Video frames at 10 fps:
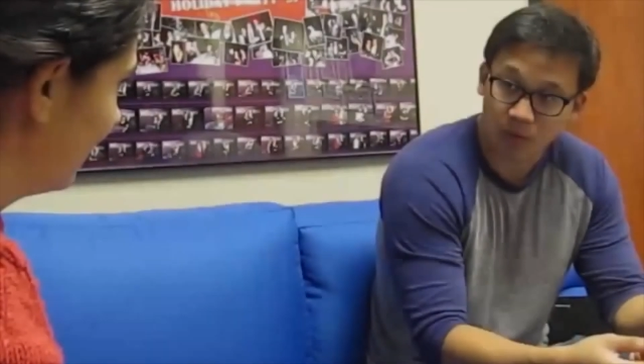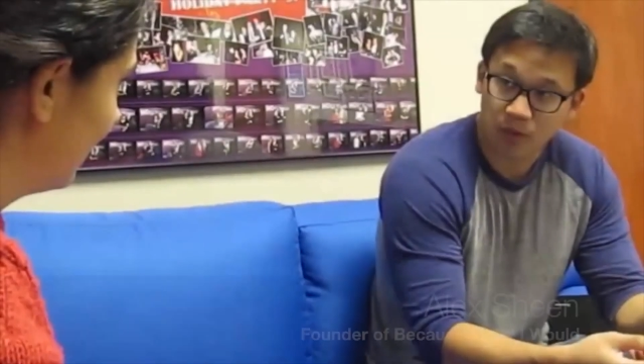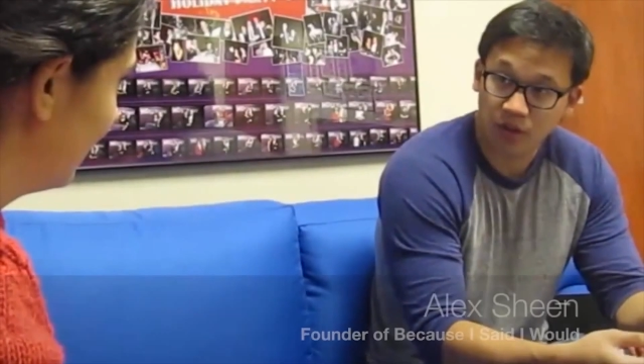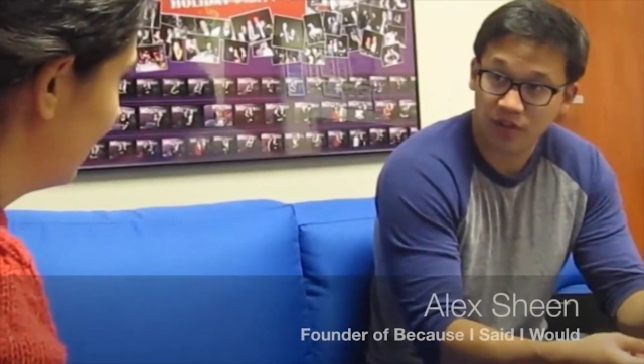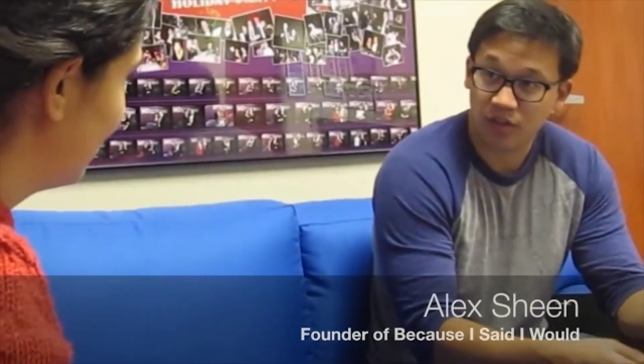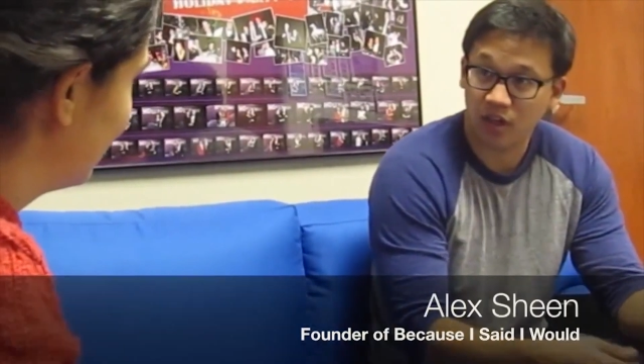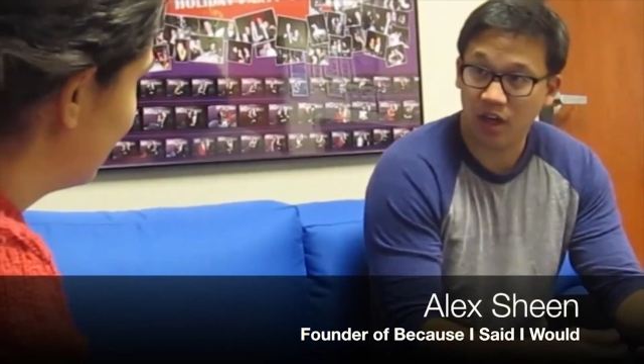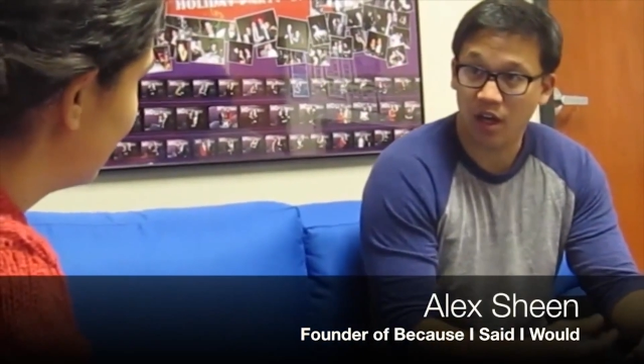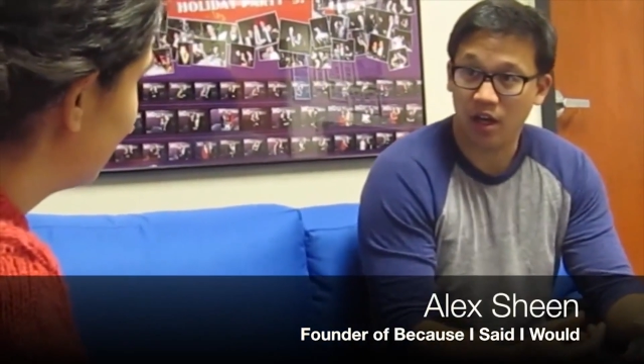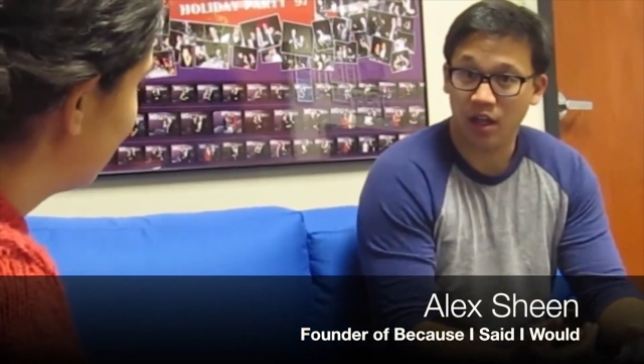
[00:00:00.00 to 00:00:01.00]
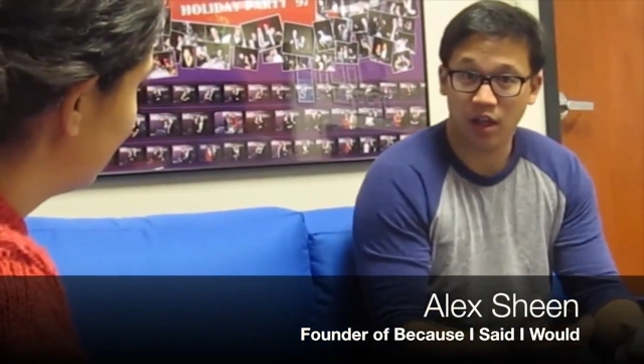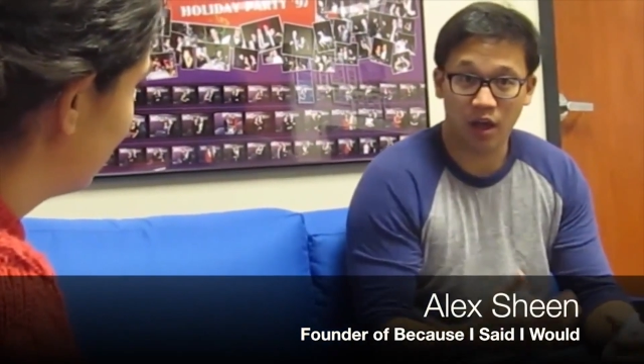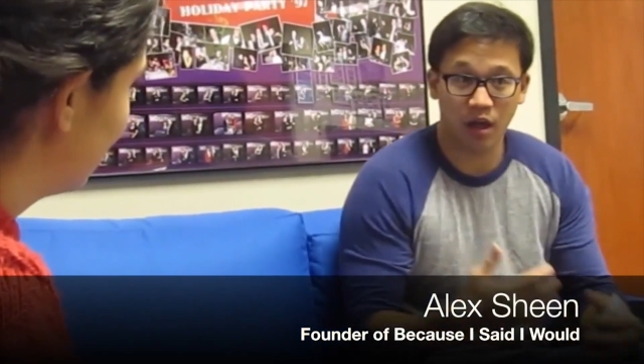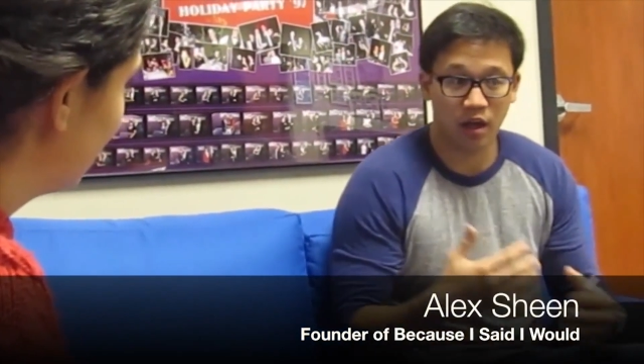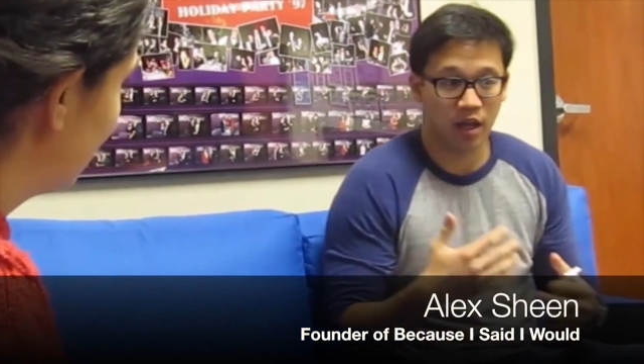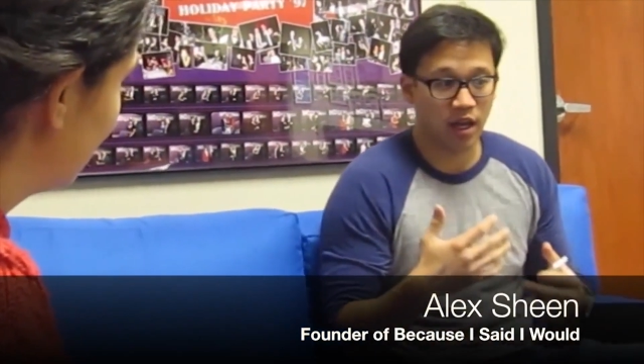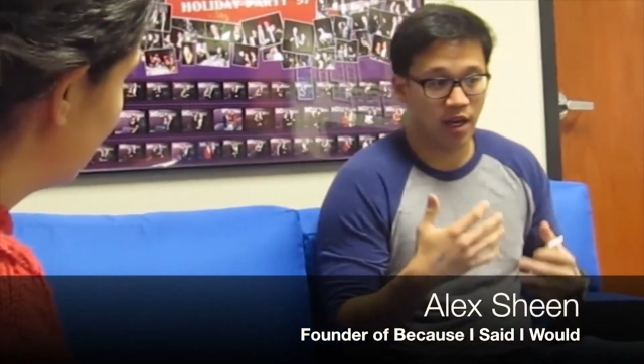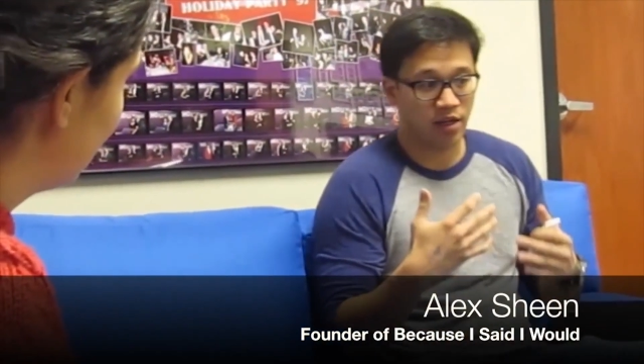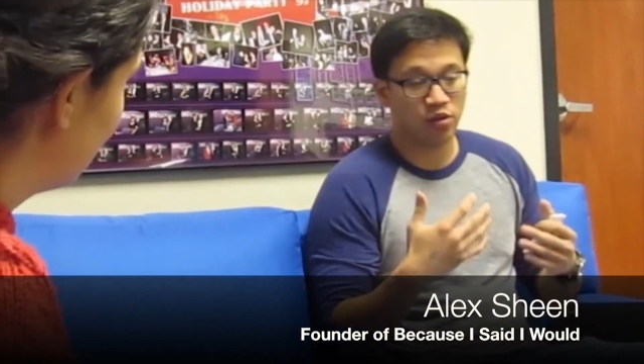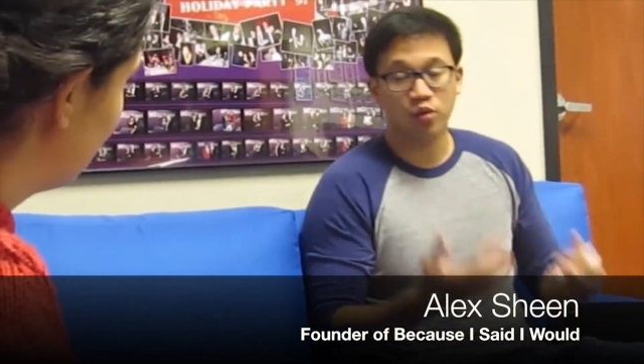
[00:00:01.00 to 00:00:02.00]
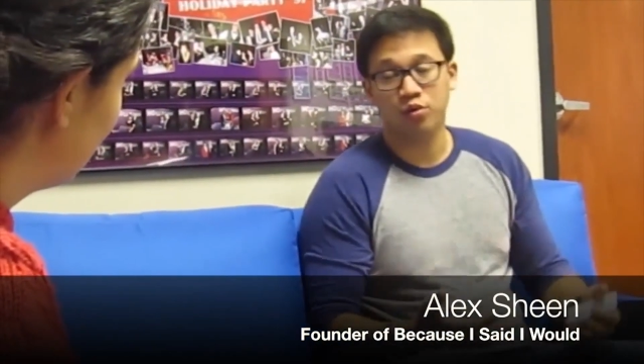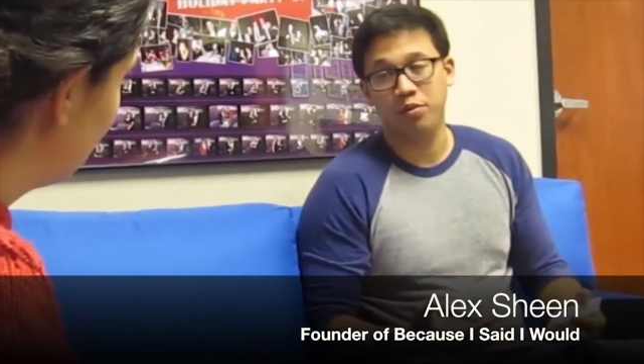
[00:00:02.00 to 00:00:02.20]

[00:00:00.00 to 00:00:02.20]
I Would is uh, a social